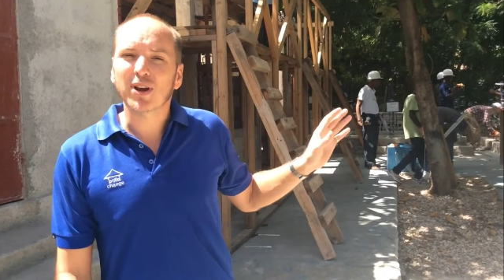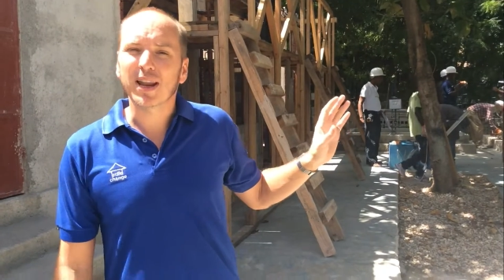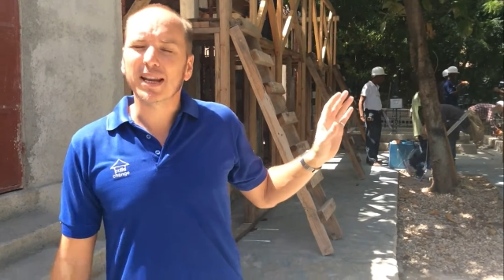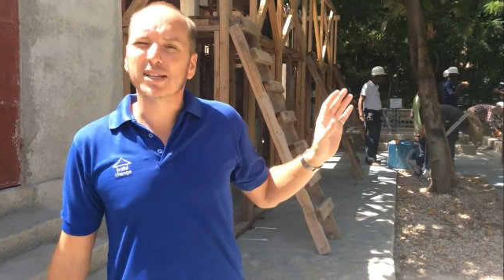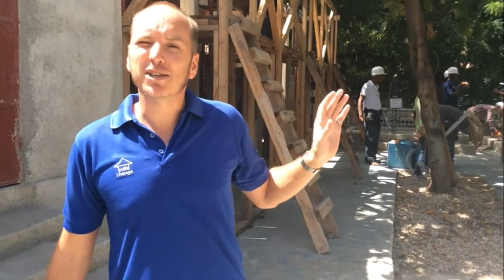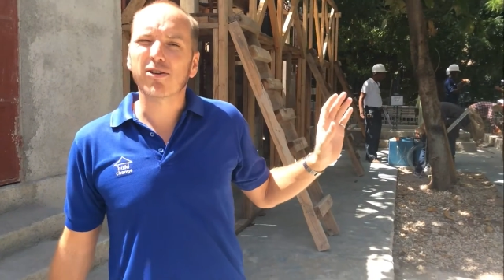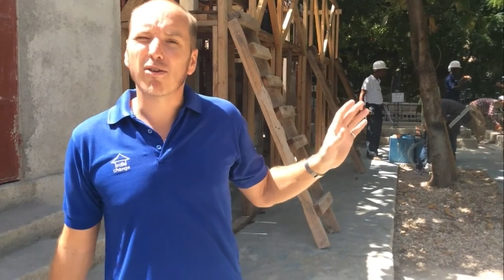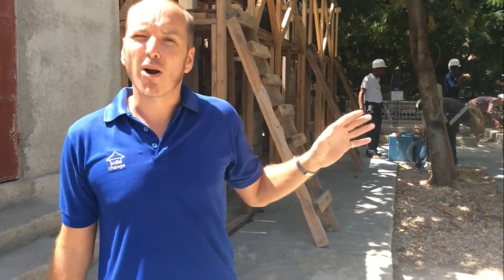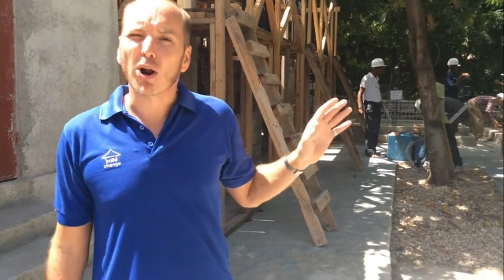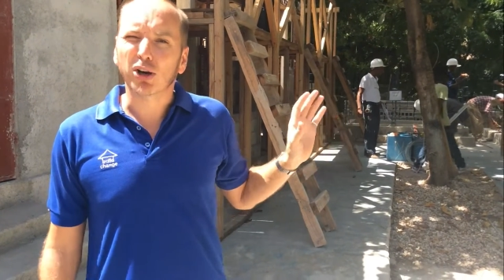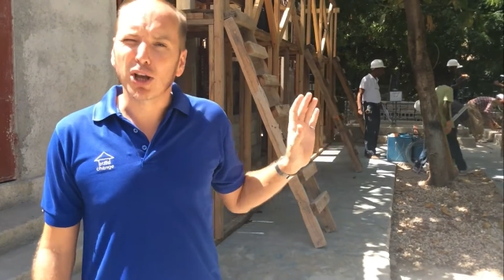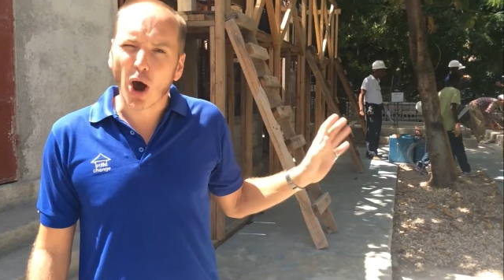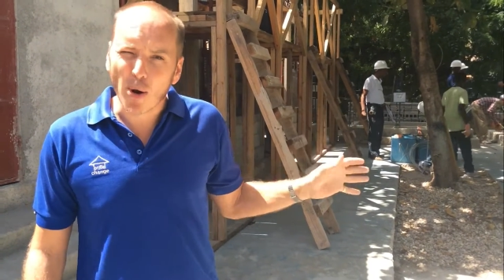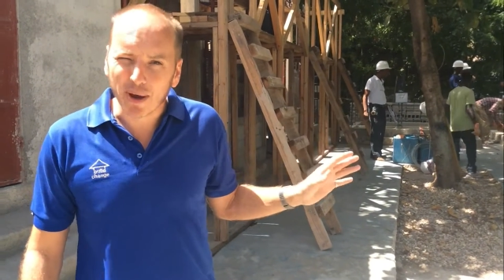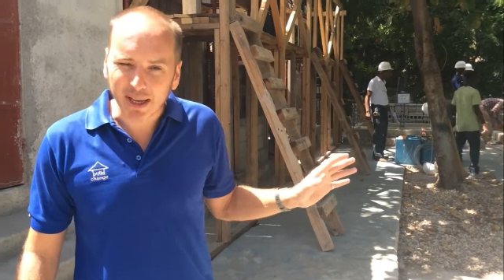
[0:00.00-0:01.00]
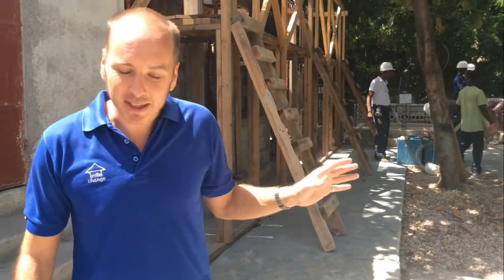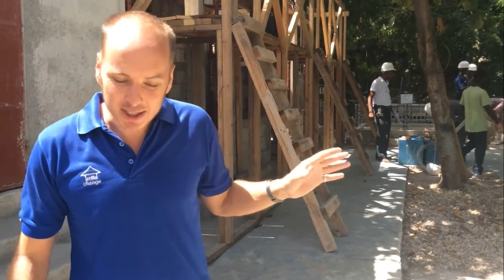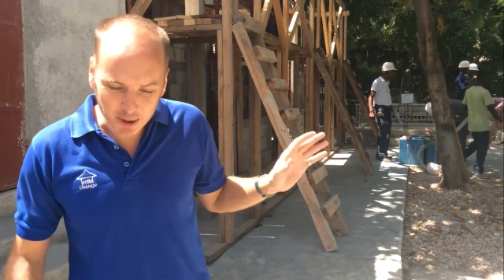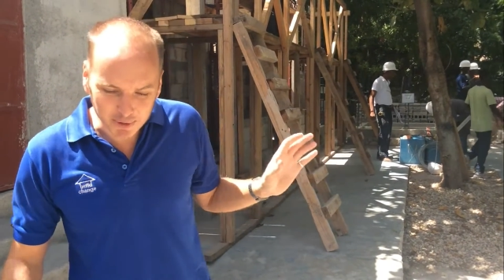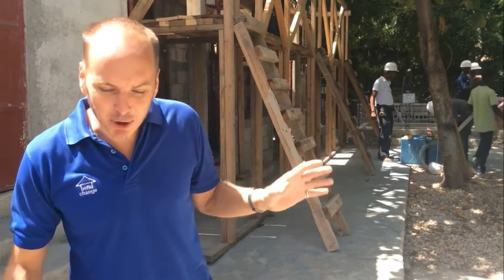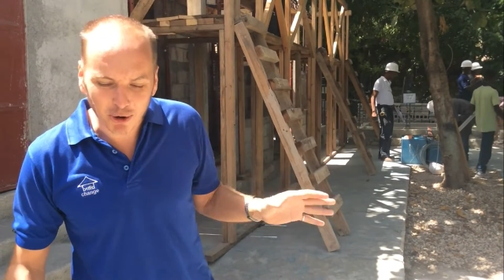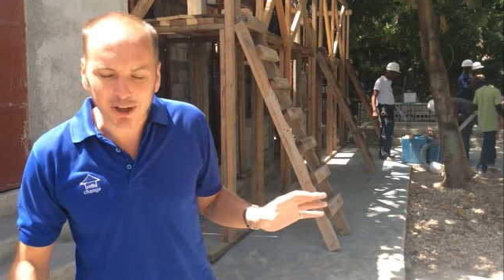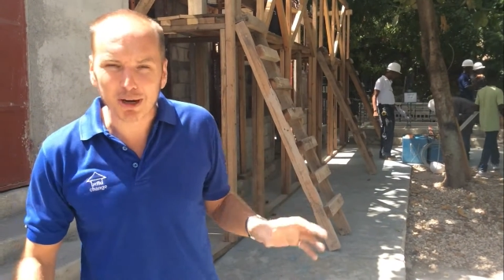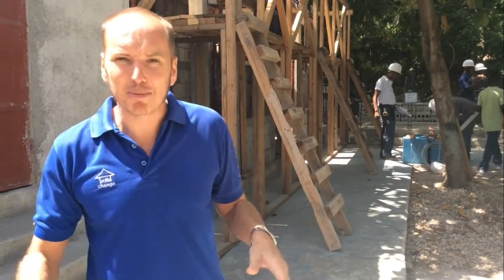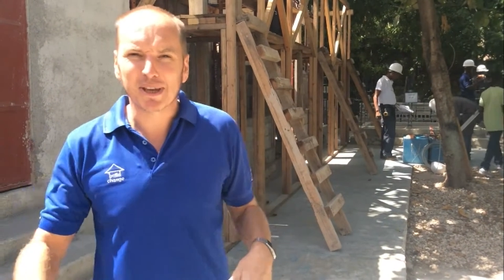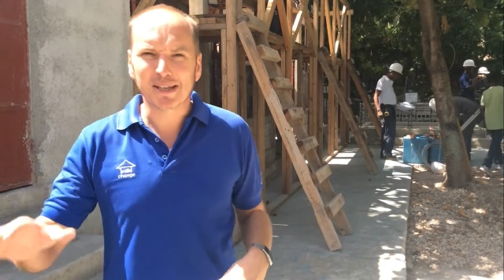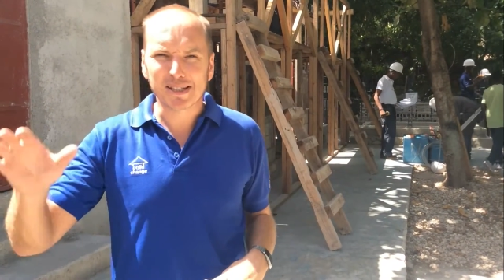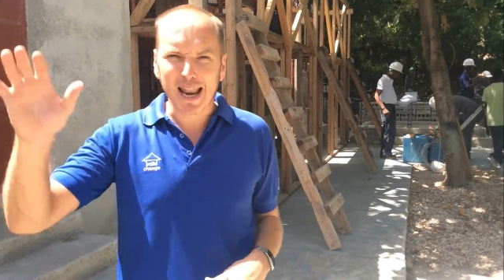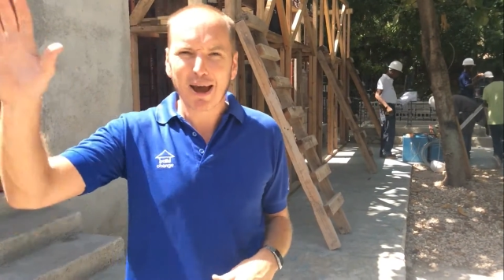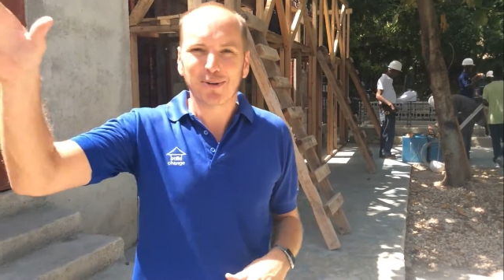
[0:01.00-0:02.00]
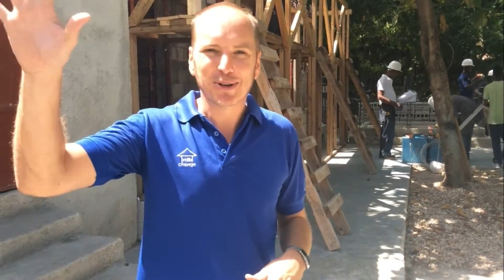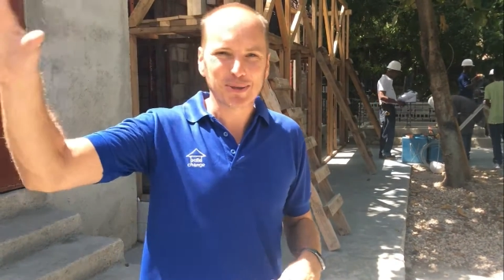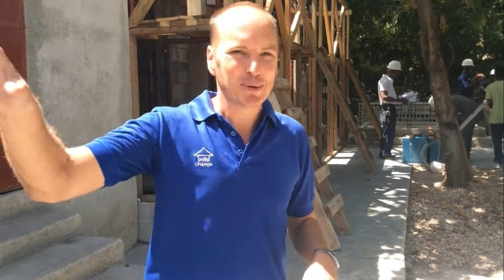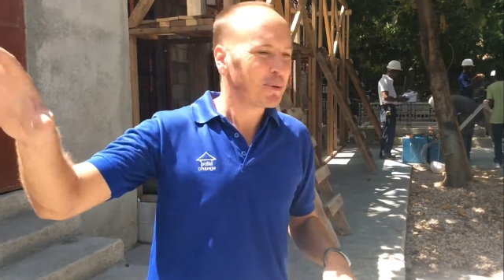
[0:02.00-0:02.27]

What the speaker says: trainings that are ongoing, so we're not going to be as loud as